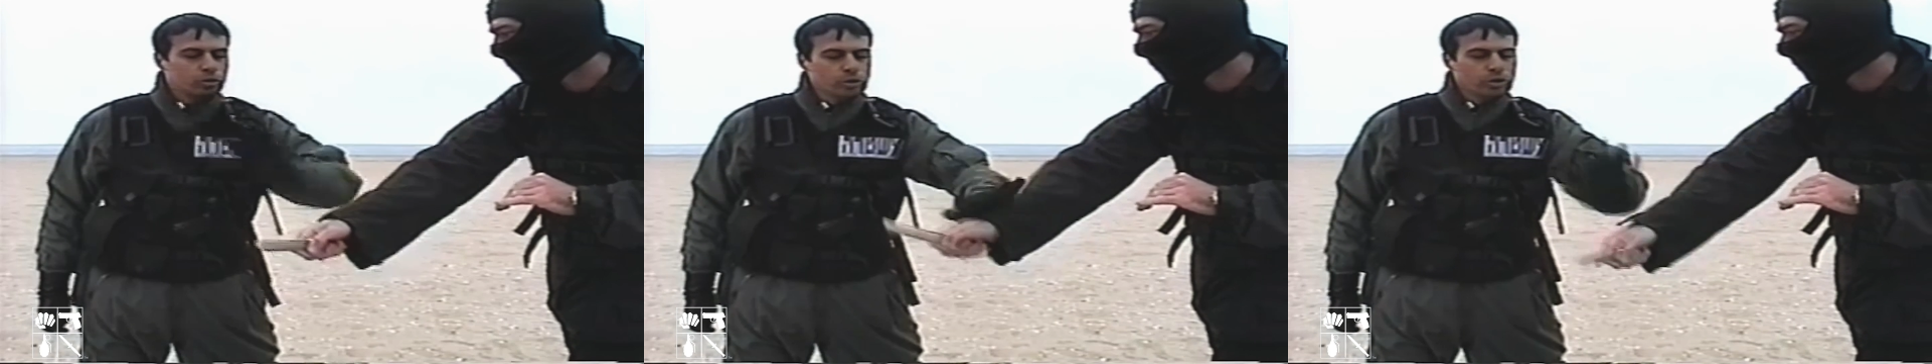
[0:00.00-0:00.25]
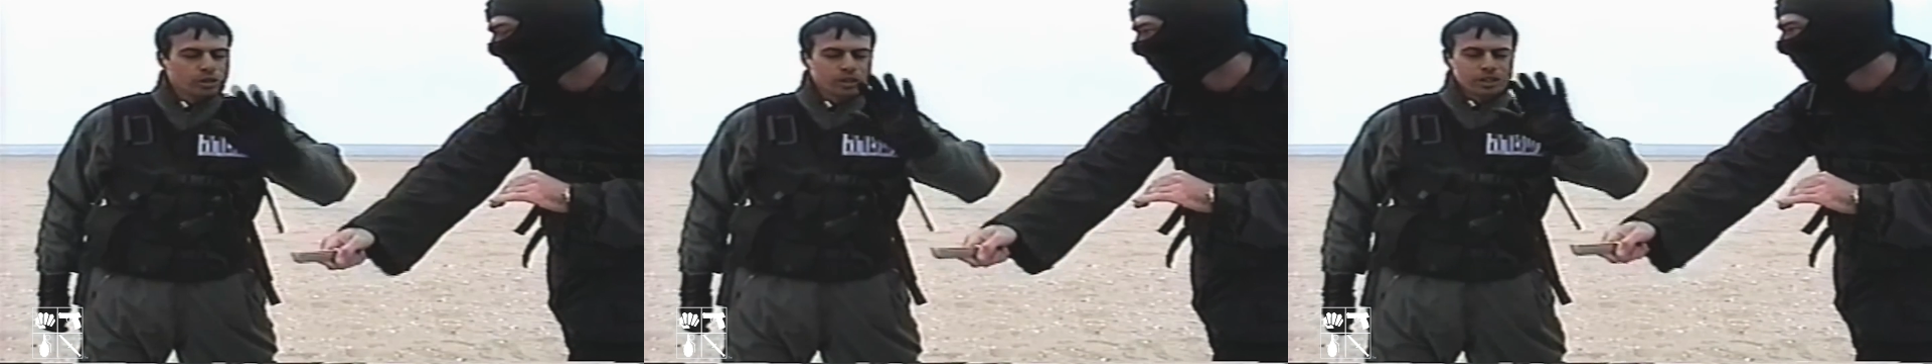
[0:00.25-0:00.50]
to
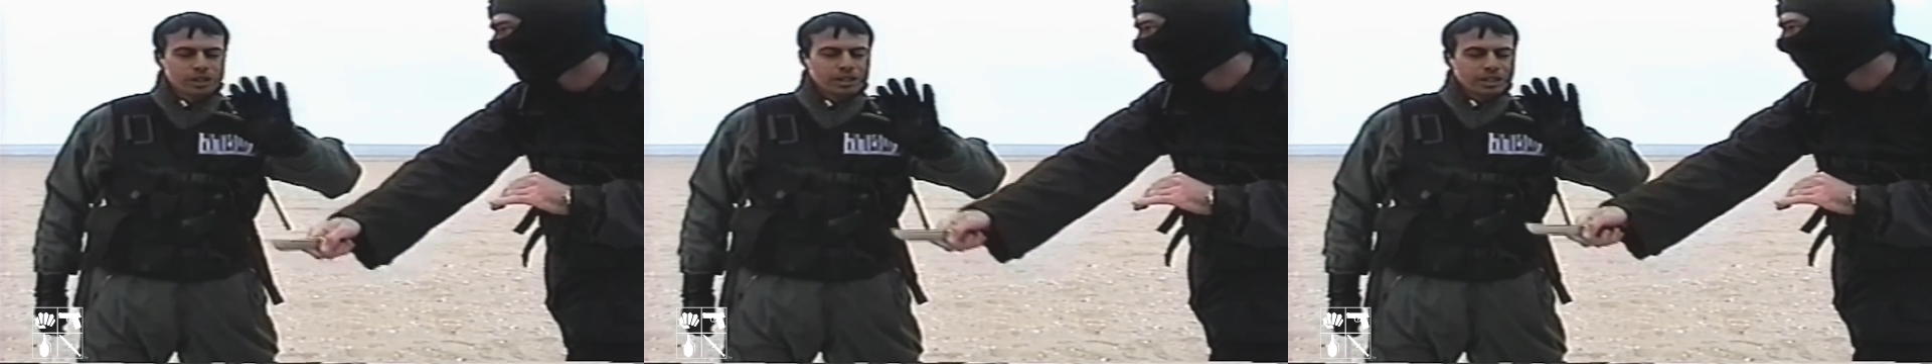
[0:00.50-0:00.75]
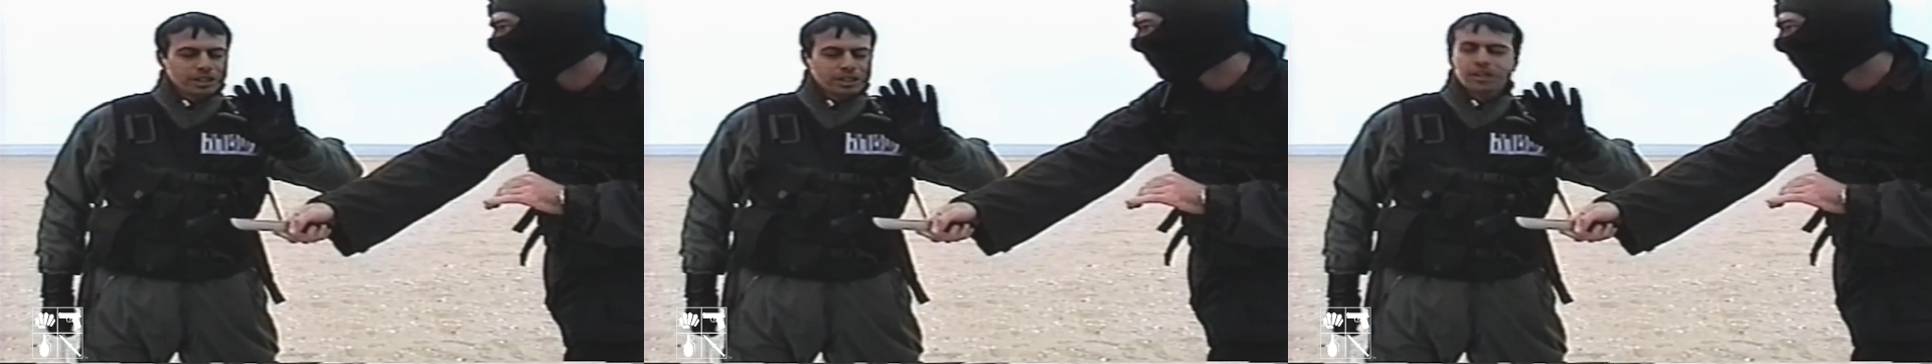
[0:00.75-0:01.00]

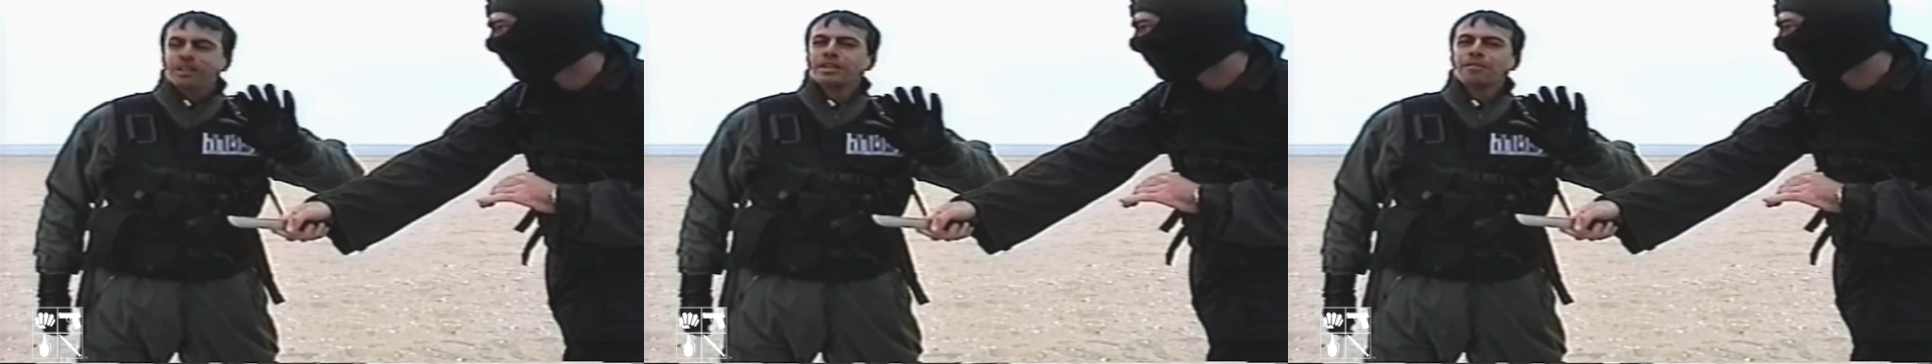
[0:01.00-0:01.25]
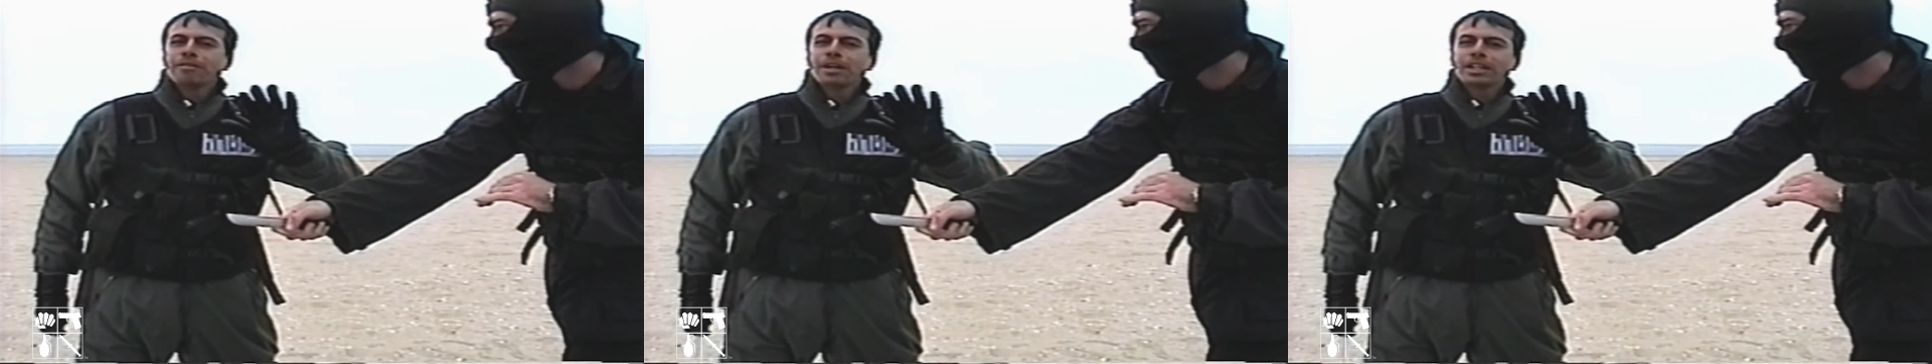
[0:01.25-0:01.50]

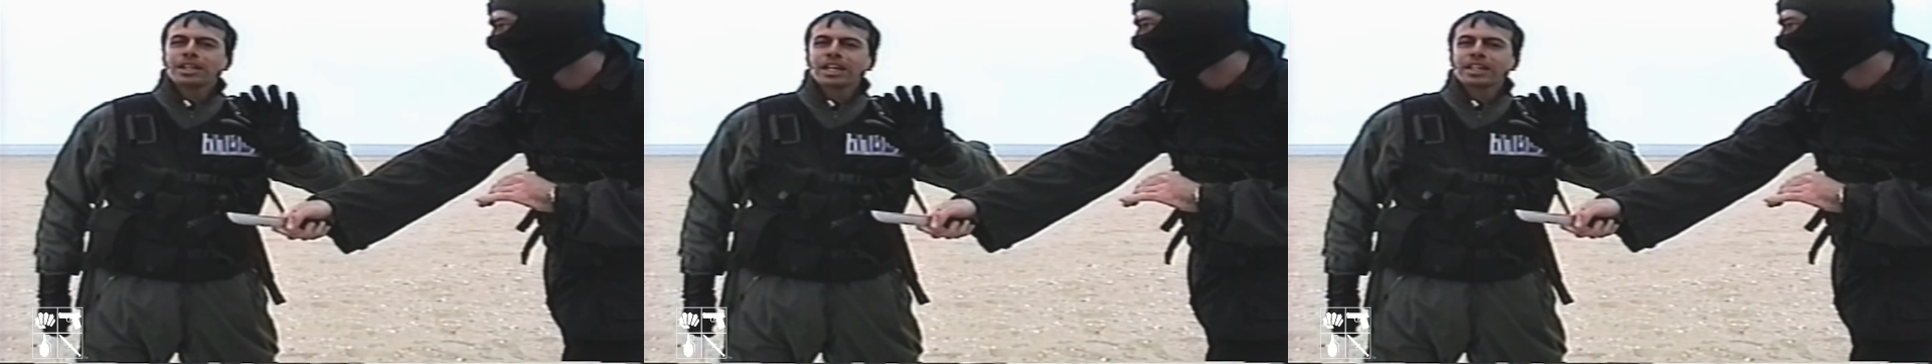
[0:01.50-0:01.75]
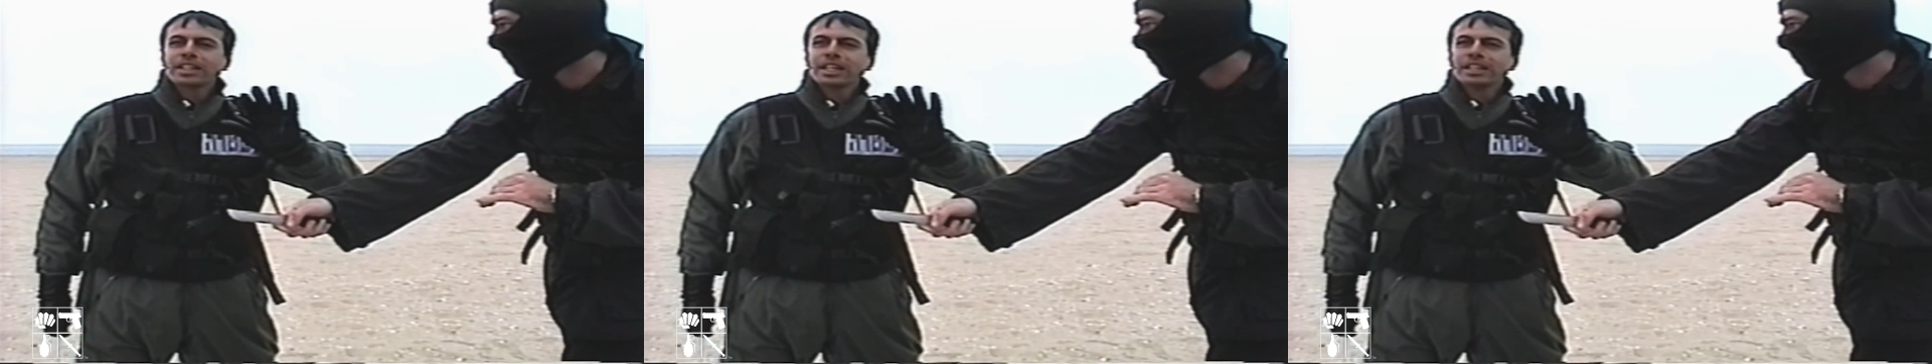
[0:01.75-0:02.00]
defend
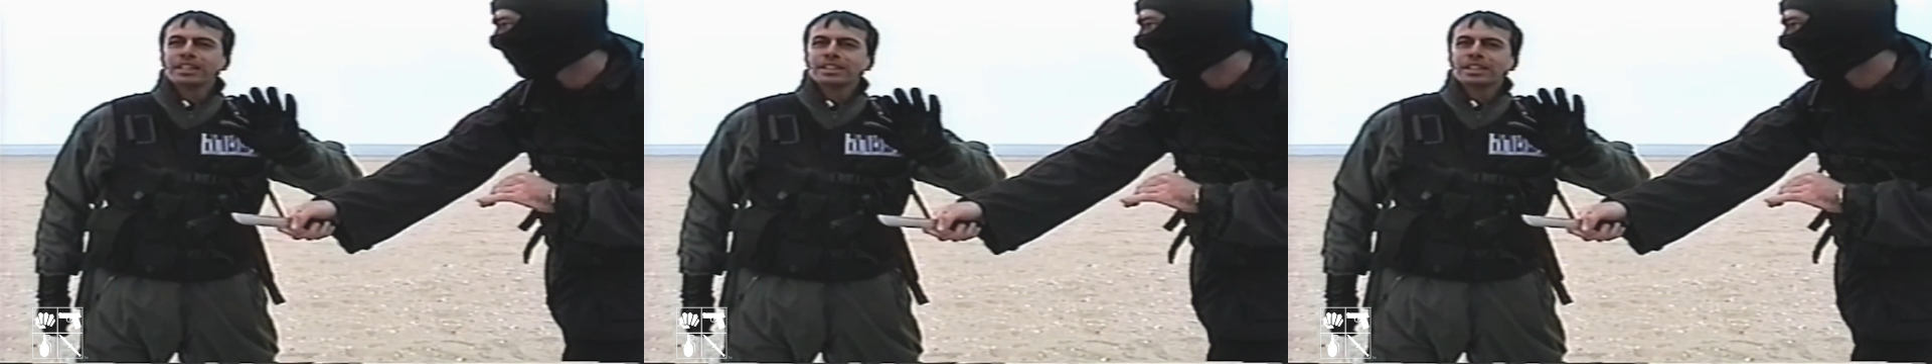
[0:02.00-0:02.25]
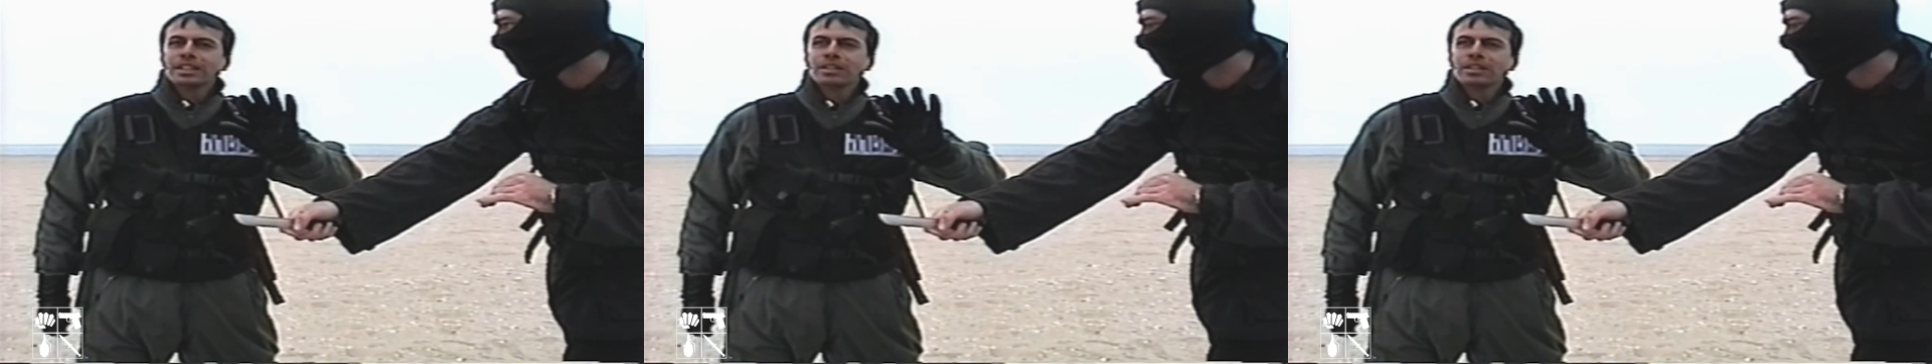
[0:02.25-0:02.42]
like this.